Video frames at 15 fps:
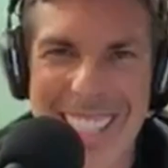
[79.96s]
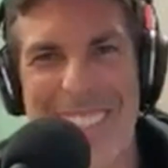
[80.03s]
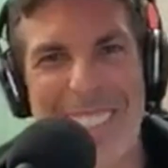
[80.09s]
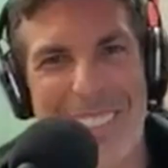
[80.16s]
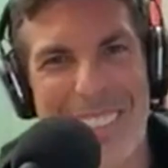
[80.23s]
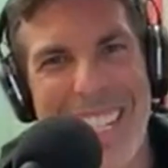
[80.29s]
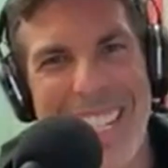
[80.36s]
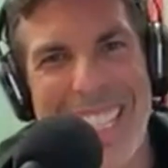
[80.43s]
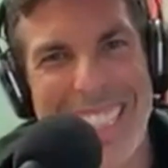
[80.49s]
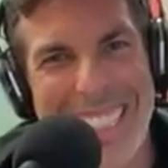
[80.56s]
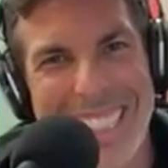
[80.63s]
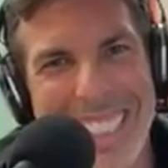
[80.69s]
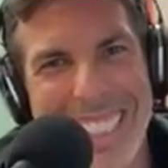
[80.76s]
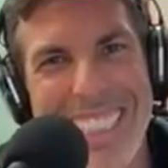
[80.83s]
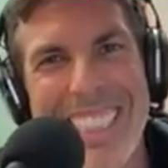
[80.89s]
that's great.
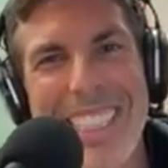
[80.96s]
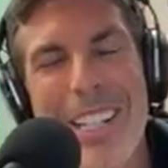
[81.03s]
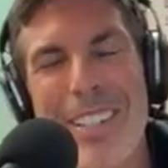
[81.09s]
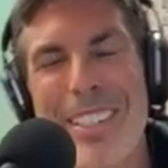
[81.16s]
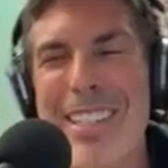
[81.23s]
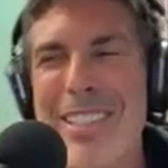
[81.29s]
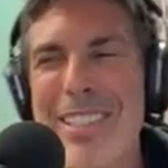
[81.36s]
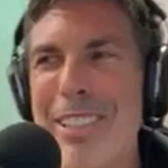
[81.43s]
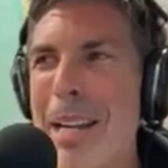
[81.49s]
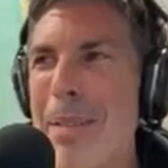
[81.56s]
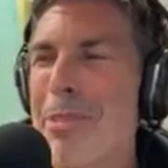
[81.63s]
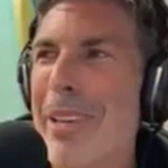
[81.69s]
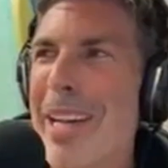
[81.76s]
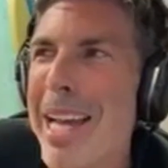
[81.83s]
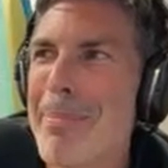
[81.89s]
Oh, that's great. I'm
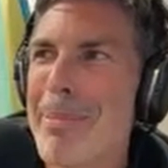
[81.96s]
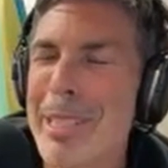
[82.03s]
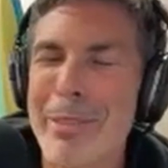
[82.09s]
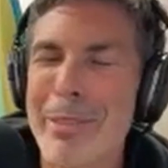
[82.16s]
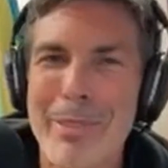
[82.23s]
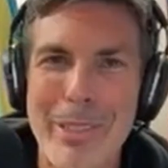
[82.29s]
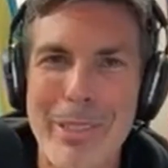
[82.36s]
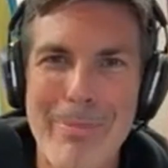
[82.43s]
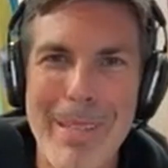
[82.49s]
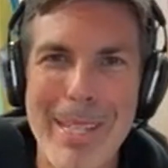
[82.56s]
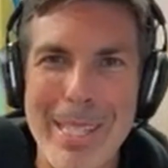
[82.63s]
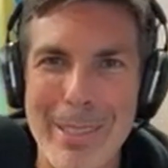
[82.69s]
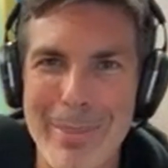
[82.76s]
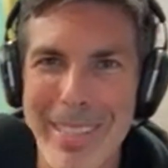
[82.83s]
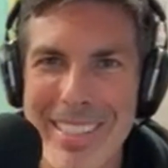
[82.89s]
so happy you, you've been
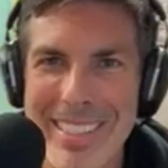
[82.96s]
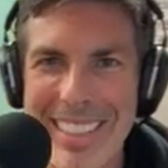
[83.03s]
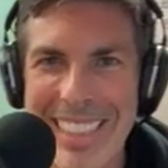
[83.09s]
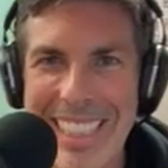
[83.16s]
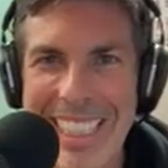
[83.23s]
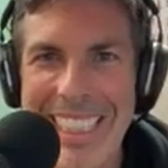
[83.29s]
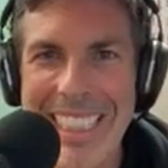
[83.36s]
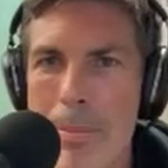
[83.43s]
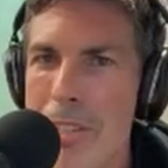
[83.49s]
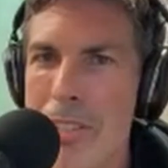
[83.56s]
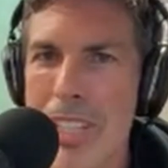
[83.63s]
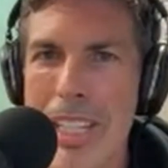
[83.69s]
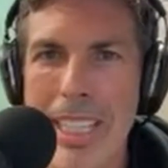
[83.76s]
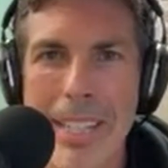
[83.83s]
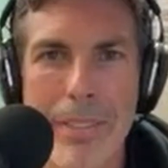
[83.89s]
here recently. I'm
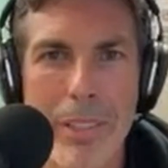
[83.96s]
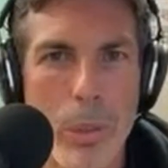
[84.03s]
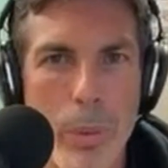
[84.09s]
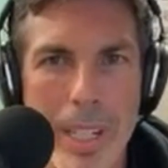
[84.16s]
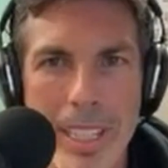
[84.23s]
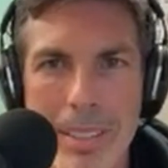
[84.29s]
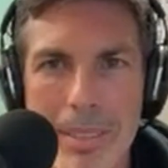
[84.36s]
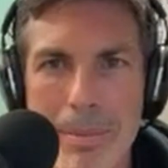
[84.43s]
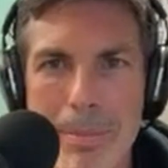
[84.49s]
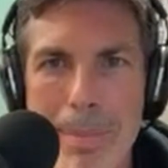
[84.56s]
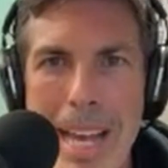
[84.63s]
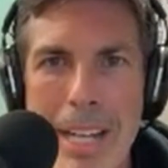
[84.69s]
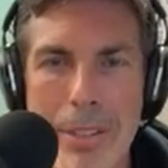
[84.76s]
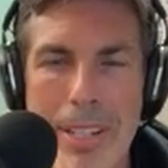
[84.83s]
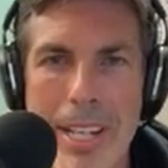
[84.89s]
just going to give a quick
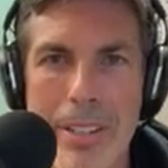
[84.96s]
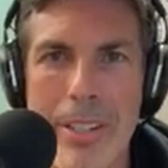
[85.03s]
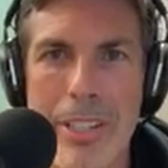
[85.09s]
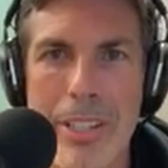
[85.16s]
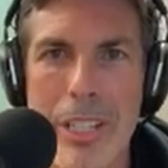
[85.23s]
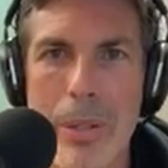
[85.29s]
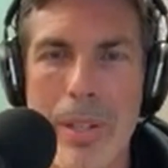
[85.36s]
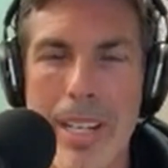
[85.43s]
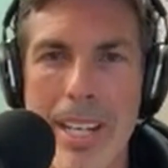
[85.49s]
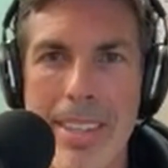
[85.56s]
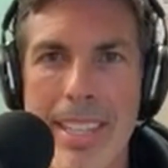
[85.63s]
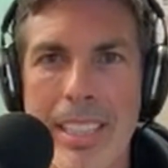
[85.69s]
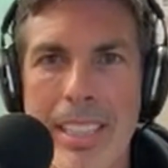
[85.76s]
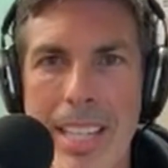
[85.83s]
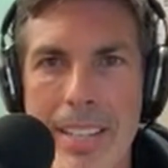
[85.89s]
background on you. I
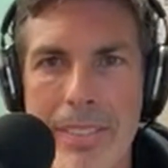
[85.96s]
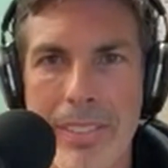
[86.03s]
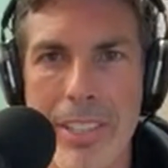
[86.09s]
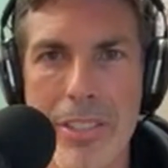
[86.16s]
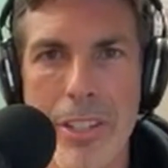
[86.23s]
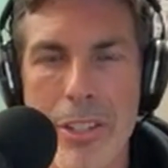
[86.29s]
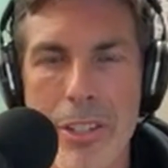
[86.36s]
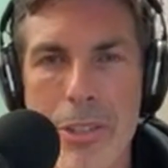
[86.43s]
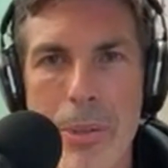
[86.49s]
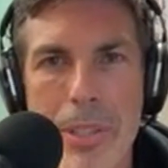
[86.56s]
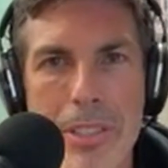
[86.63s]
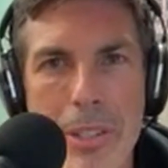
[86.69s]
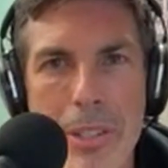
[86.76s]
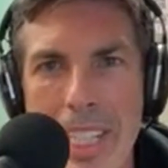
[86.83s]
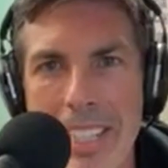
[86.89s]
think a lot of listeners who are
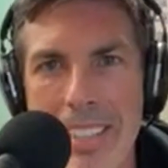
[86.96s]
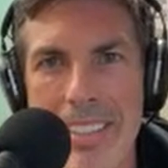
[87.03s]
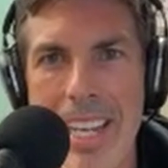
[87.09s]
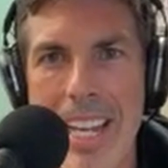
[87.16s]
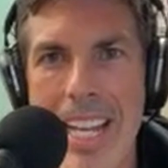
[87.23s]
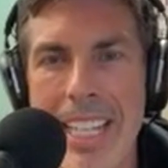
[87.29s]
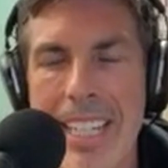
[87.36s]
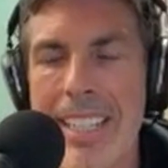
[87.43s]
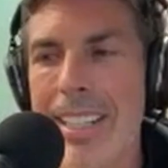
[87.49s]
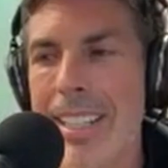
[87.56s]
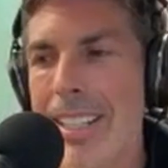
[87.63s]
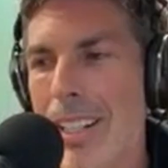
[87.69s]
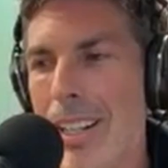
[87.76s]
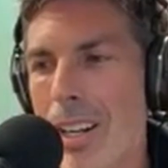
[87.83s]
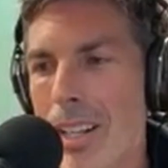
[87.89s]
tuning in today
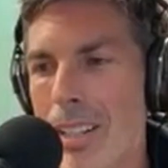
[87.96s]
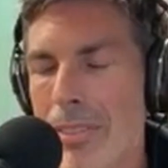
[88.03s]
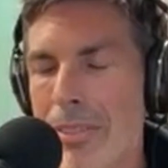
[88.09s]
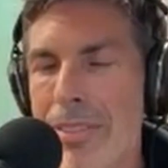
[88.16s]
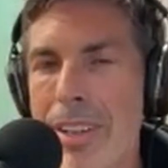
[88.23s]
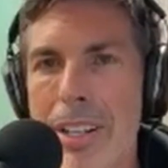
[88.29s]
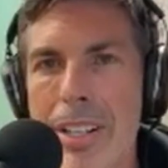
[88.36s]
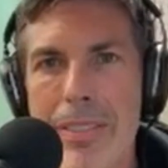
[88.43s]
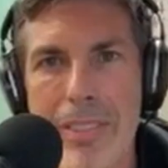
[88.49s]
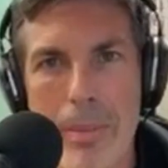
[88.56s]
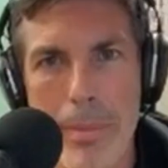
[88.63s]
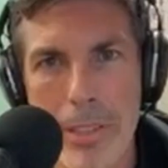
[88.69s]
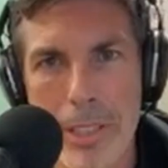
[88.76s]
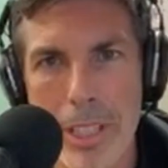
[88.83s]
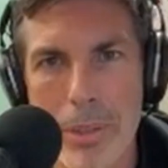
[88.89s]
are very
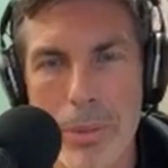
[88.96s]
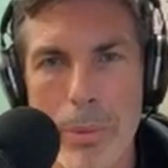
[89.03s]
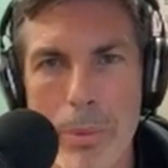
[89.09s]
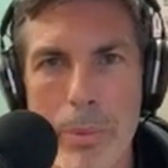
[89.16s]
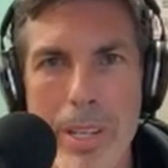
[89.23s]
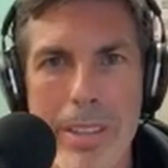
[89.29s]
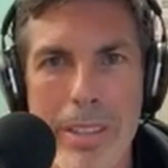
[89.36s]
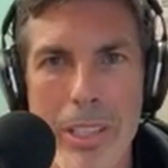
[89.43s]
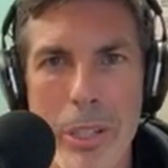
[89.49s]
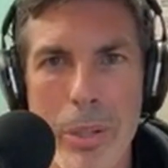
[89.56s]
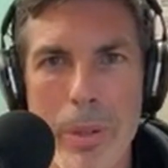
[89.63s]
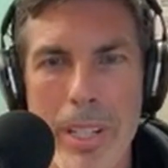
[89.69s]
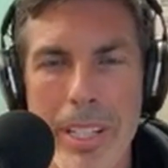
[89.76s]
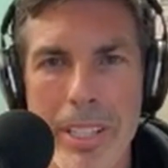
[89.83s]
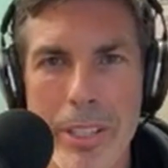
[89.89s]
familiar with
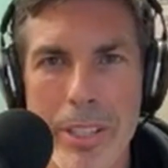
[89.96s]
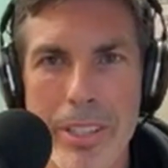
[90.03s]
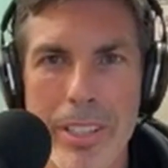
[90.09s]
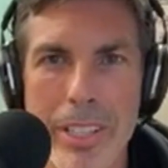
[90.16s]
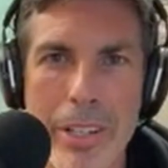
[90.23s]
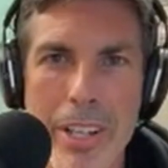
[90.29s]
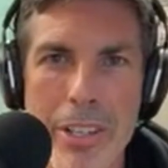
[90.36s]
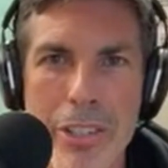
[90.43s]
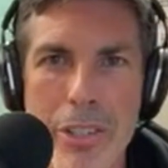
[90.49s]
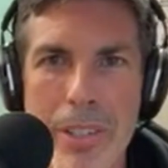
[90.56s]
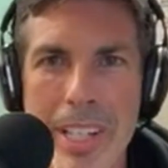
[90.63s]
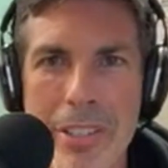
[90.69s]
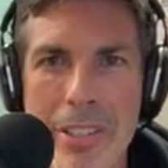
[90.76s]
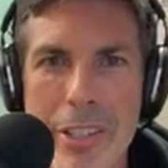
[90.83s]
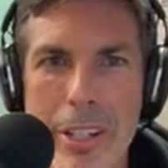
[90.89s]
you and your your
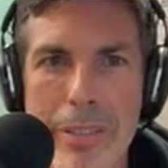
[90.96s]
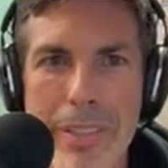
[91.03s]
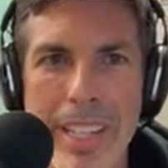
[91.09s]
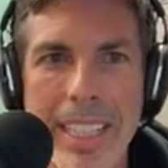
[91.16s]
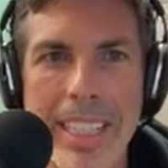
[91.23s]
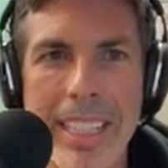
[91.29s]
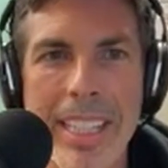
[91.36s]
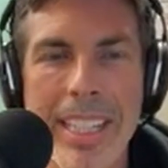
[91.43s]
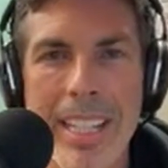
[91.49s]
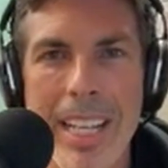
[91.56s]
history in surfing.